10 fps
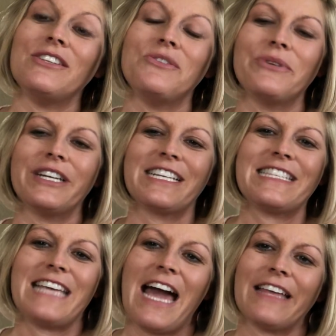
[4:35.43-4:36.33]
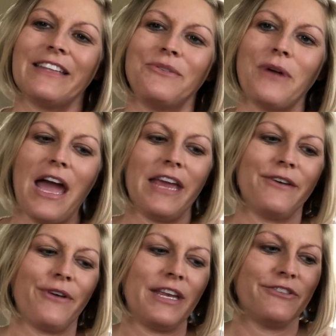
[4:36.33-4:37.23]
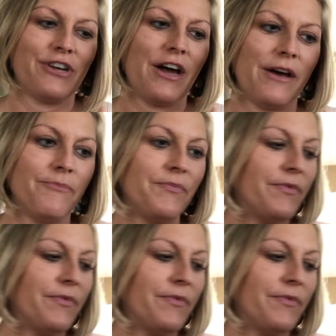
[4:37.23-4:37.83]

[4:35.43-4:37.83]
you were exactly right. Great job.